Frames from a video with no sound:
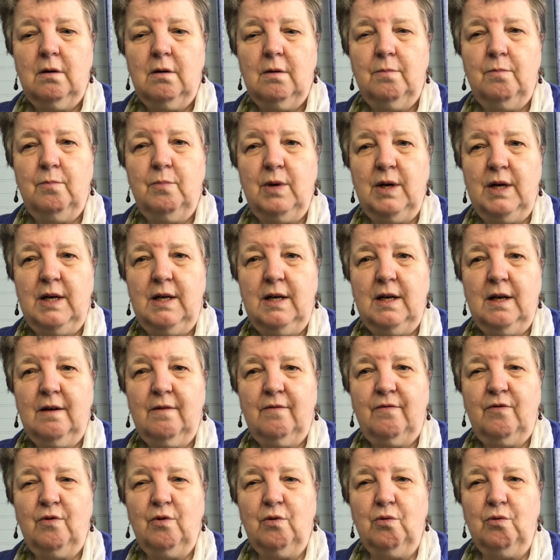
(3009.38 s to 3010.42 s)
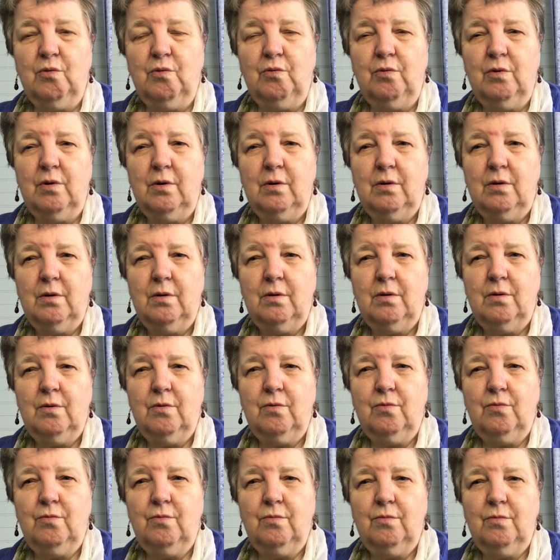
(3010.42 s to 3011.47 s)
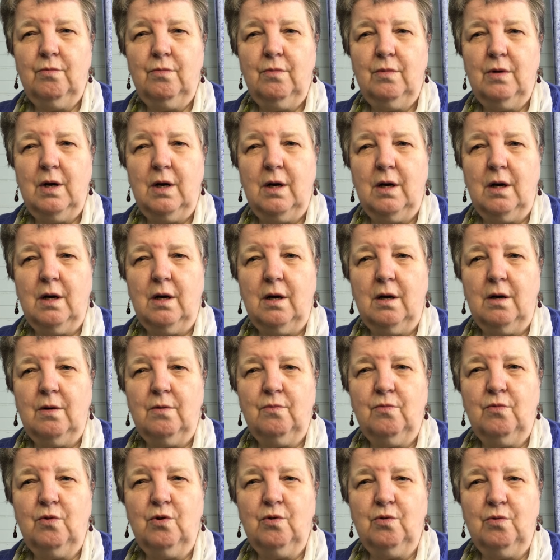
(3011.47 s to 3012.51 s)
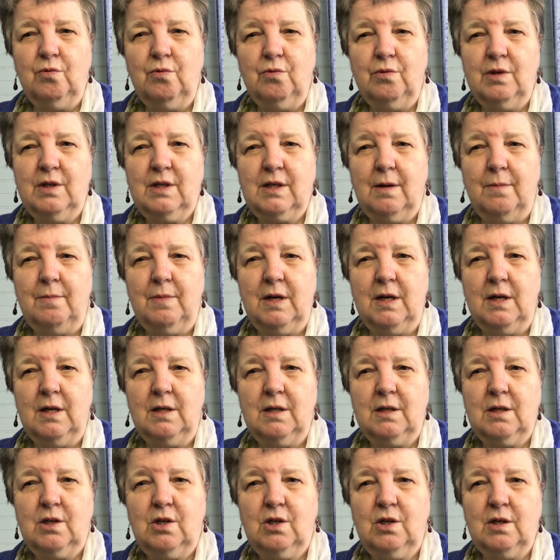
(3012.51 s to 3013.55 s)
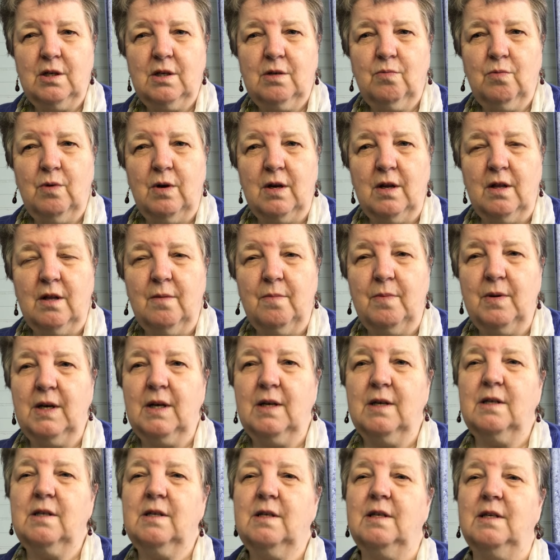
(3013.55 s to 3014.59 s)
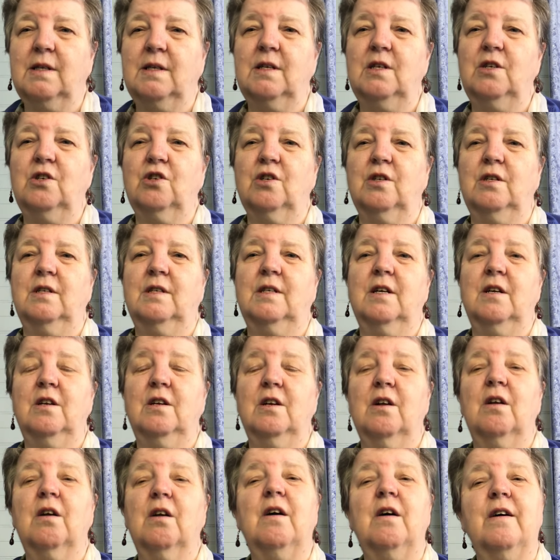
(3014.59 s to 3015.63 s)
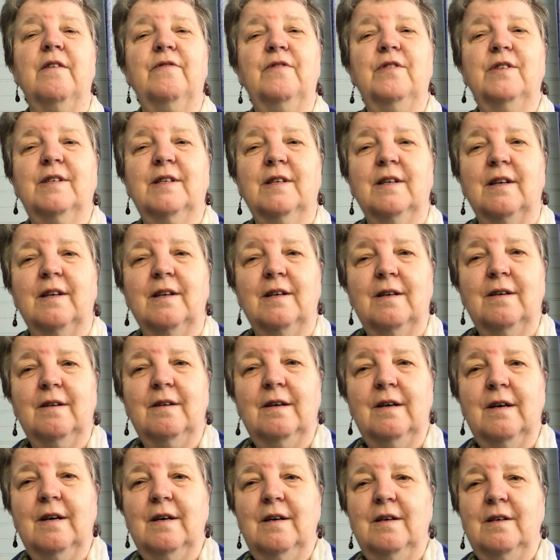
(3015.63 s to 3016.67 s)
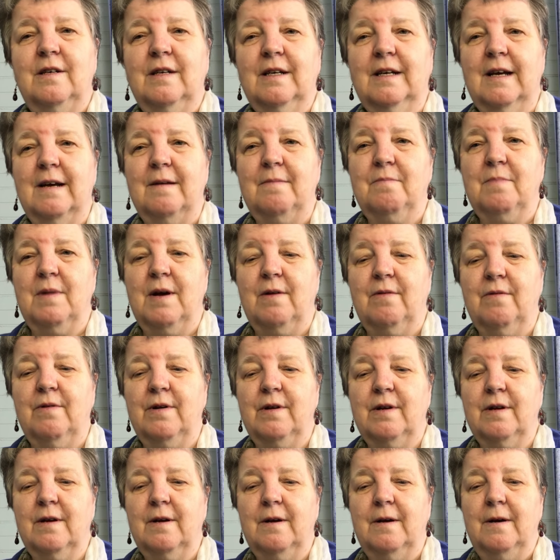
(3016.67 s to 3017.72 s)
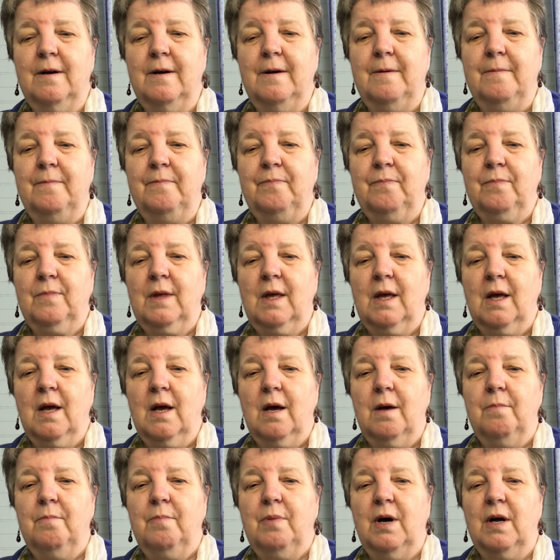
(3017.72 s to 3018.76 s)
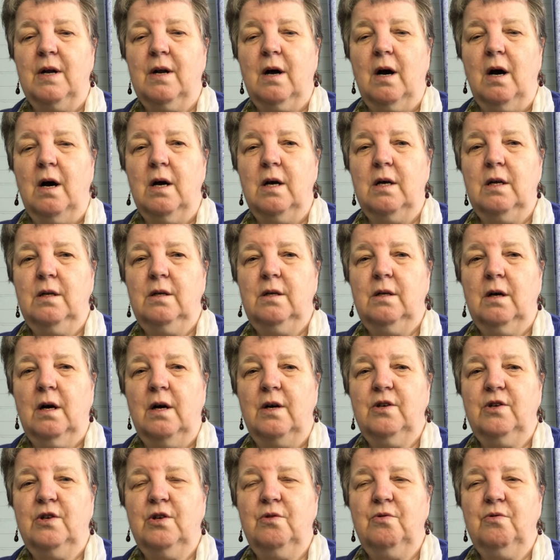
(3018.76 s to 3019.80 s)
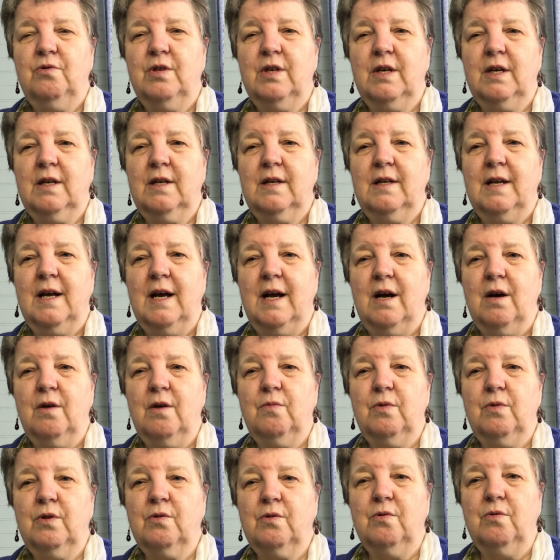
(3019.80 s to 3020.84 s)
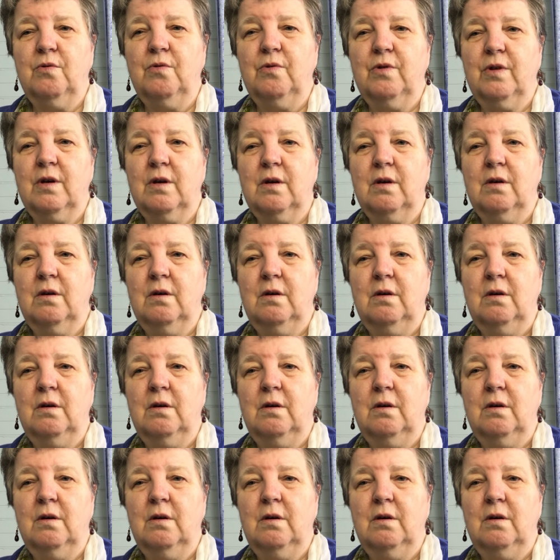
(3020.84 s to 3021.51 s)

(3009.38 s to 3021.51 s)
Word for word: meaningful uh, rules. I mean, it's just one of the biggest decisions in your life, isn't it, to get married? But I, I do think now with all the,